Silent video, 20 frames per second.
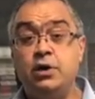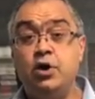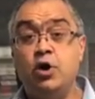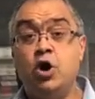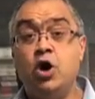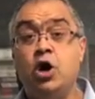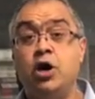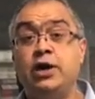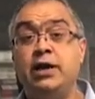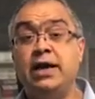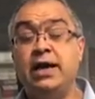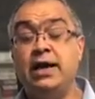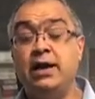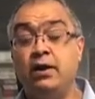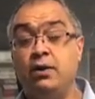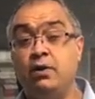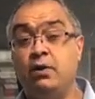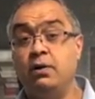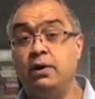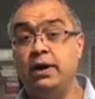
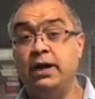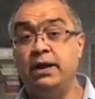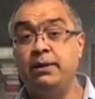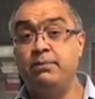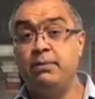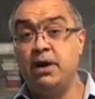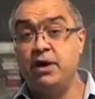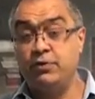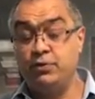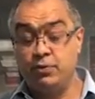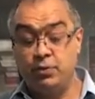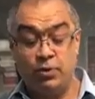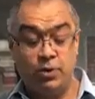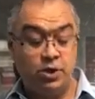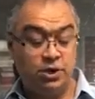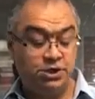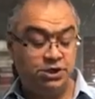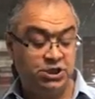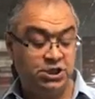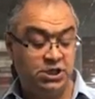non-alcoholic
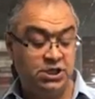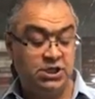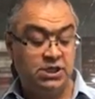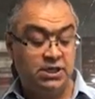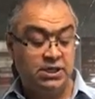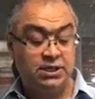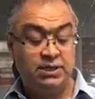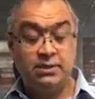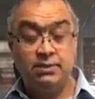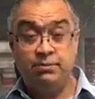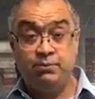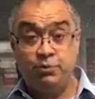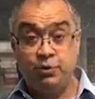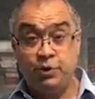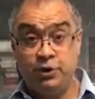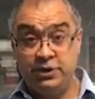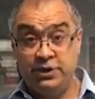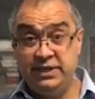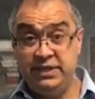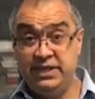mouthwash.
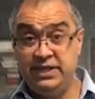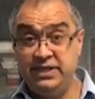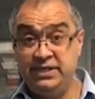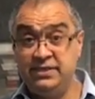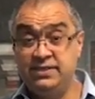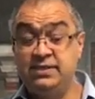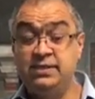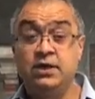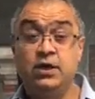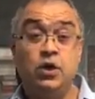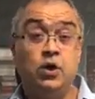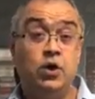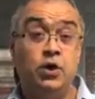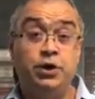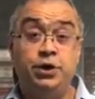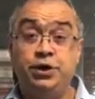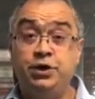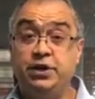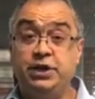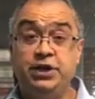Put these,
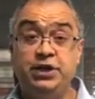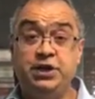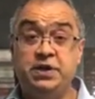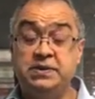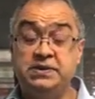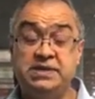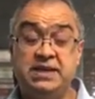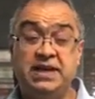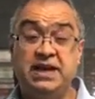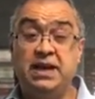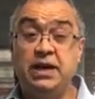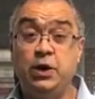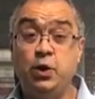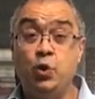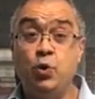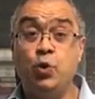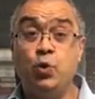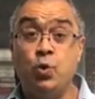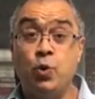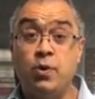or you can use it in
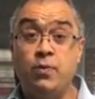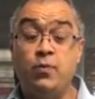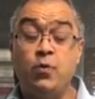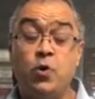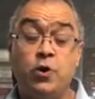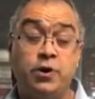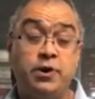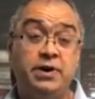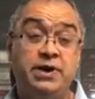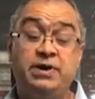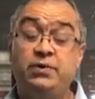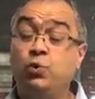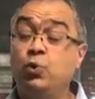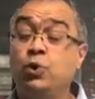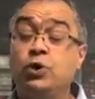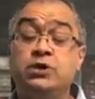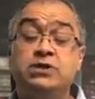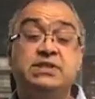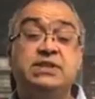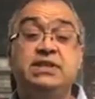lukewarm water. It
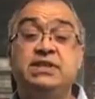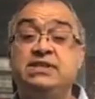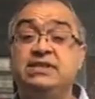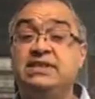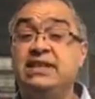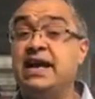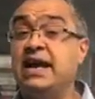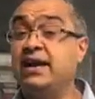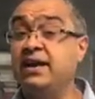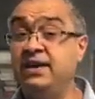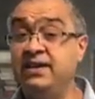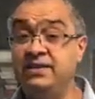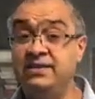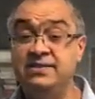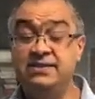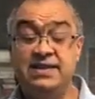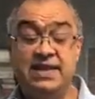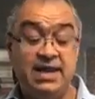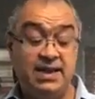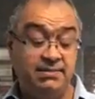works exactly the
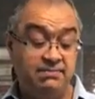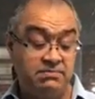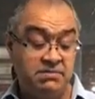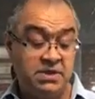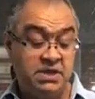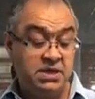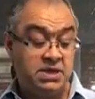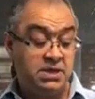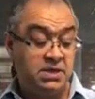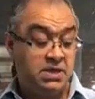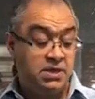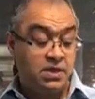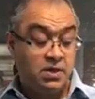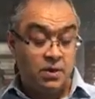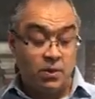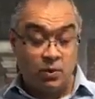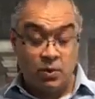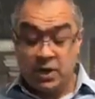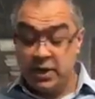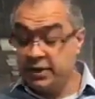same.
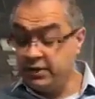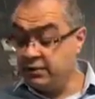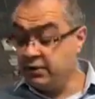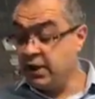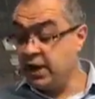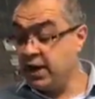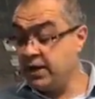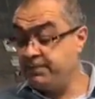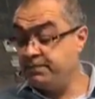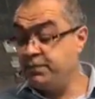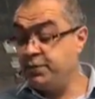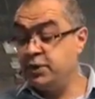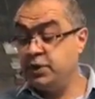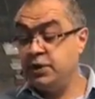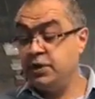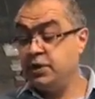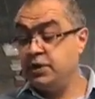One drop,